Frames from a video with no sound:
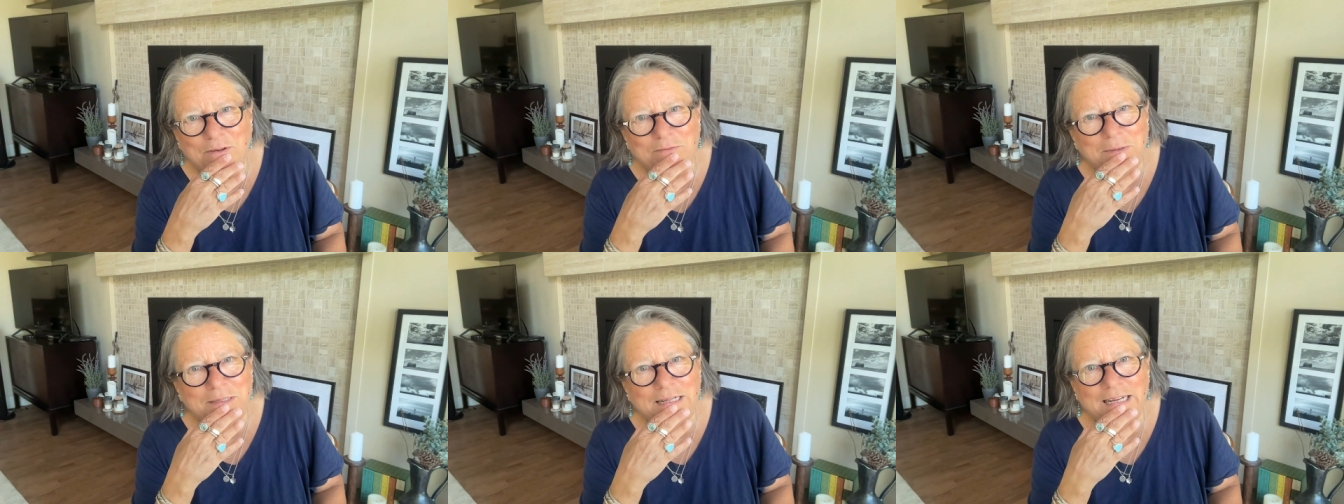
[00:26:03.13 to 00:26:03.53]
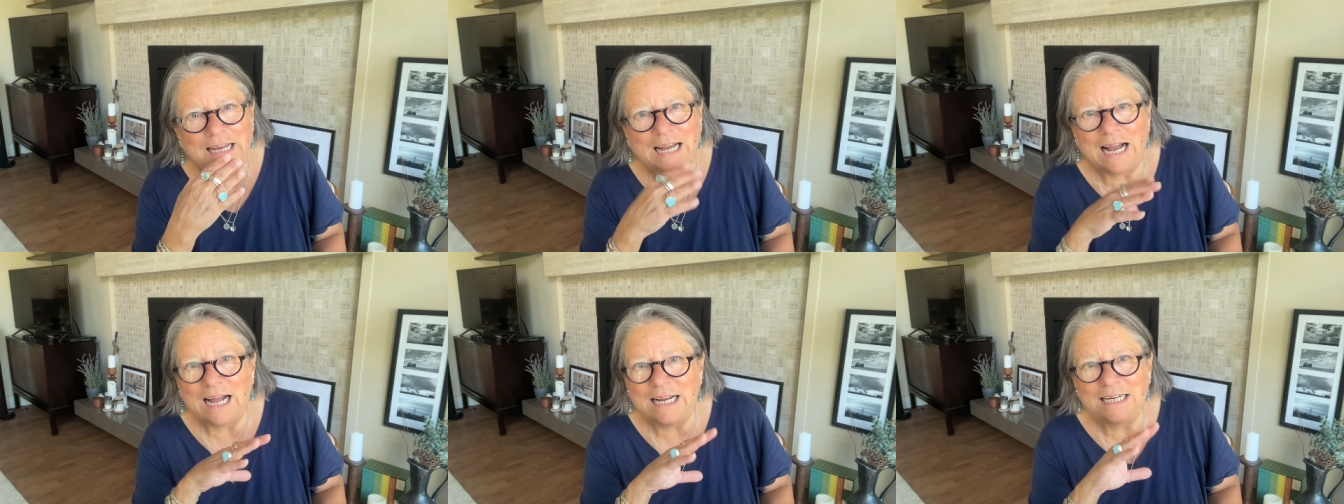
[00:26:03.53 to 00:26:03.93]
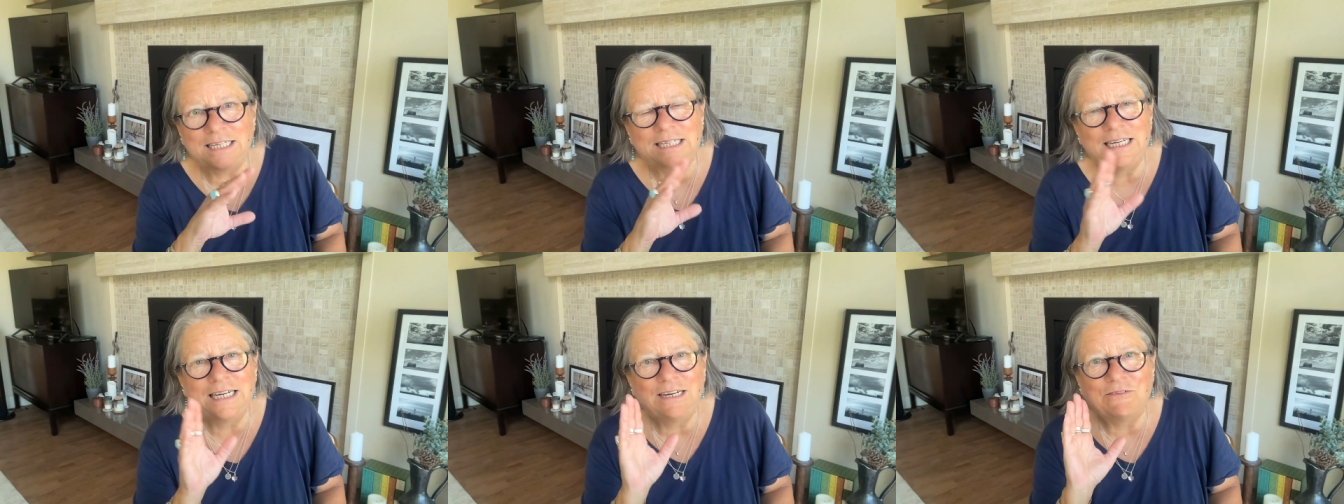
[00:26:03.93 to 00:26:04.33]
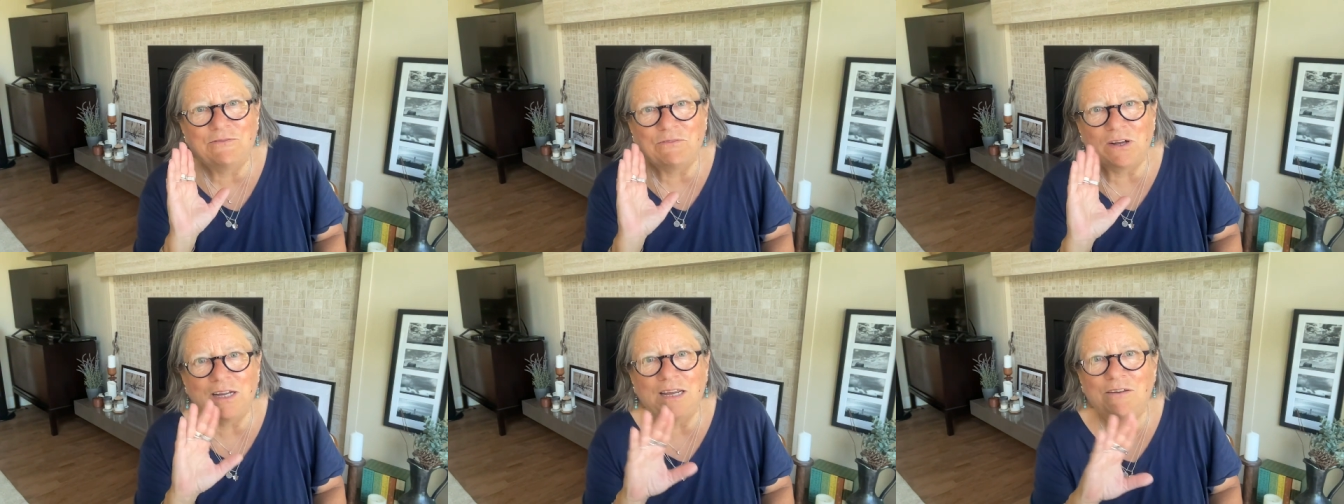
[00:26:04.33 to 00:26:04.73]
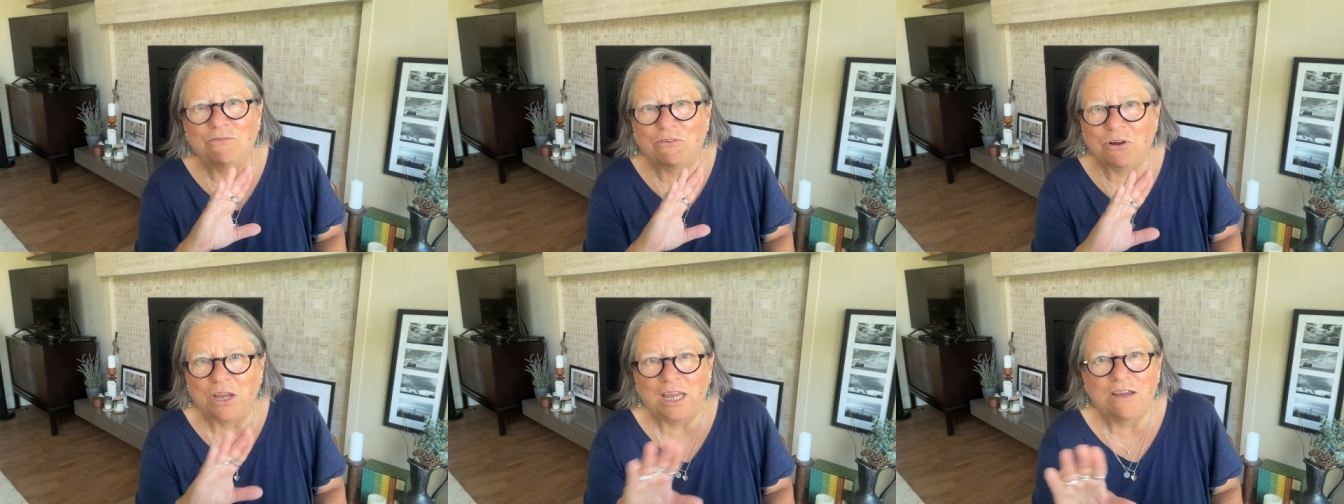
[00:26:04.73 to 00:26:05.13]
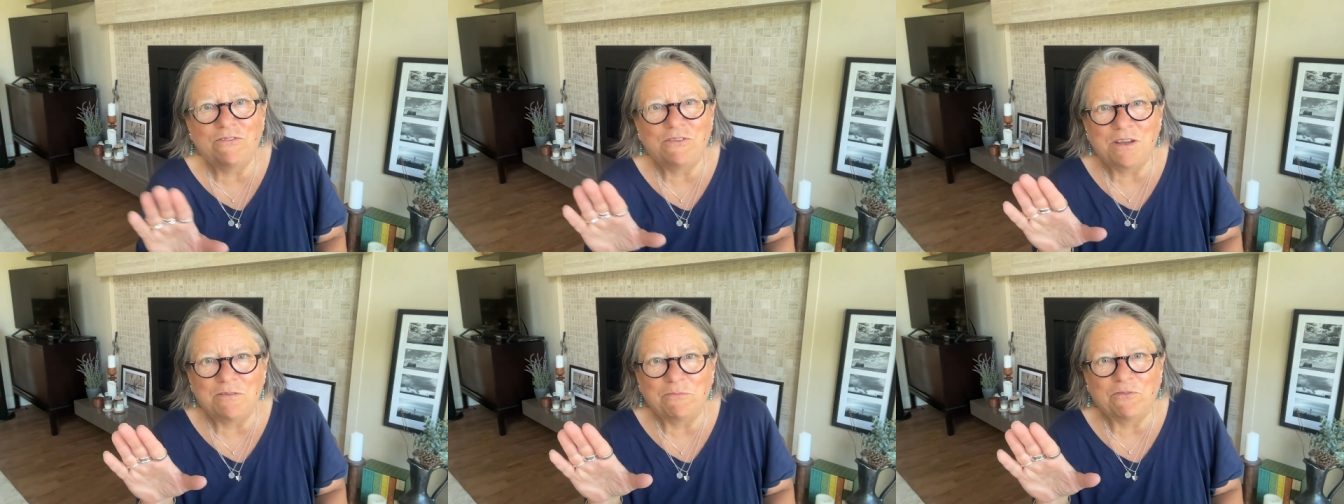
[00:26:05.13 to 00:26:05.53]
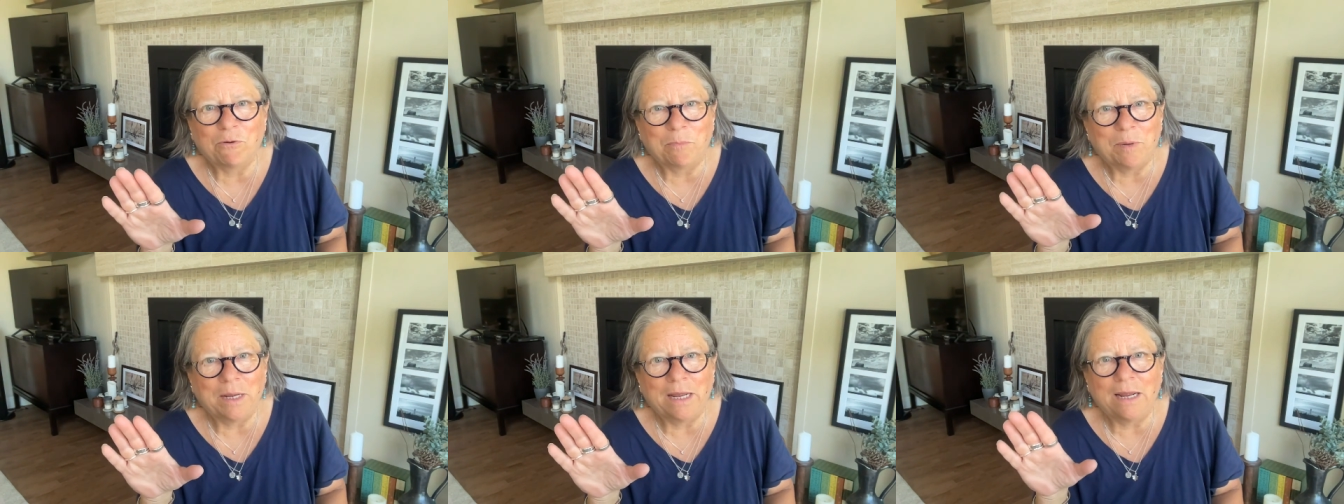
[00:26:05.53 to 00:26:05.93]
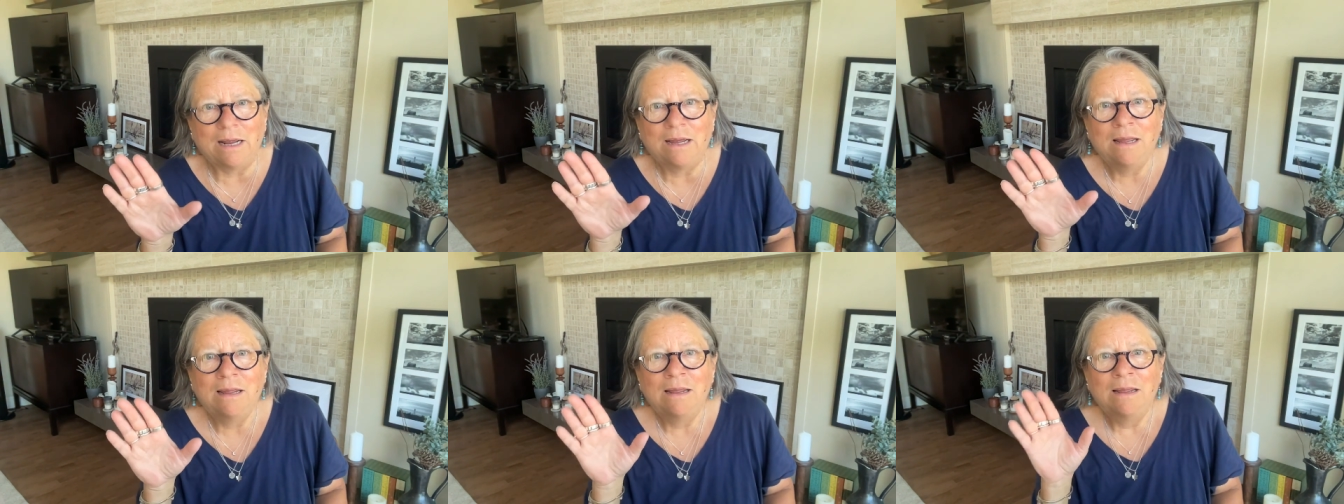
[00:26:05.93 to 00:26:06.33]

I've been thinking, I just need to fucking forgive him for being